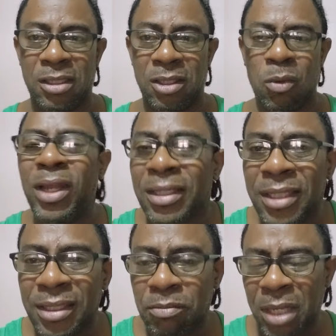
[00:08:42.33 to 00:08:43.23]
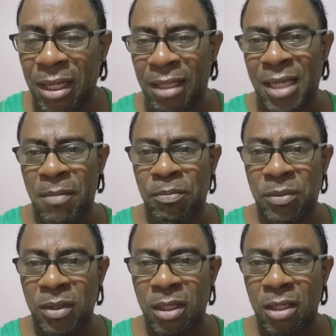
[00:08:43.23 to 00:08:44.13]
What you think make that happen?
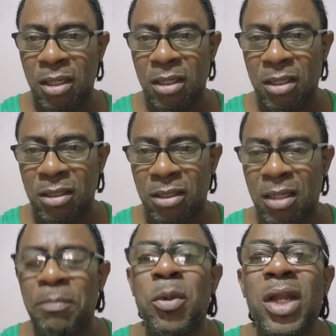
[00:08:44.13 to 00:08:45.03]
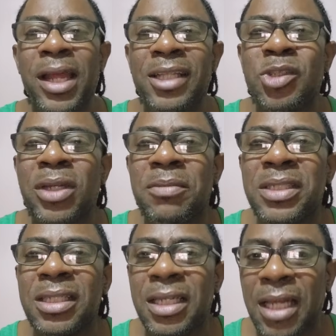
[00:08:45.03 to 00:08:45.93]
The brilliance when them
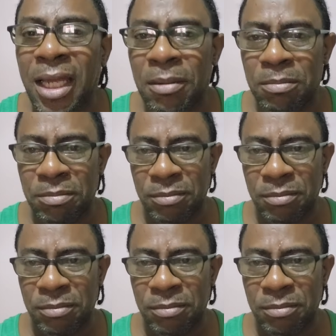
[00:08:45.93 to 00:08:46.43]
seeing him.